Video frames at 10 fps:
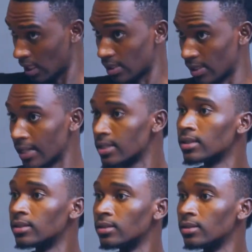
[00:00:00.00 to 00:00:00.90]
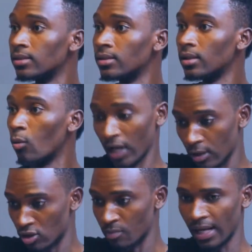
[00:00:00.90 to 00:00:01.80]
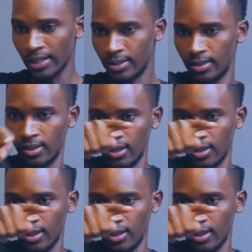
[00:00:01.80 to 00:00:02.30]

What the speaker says: says that. We are not married.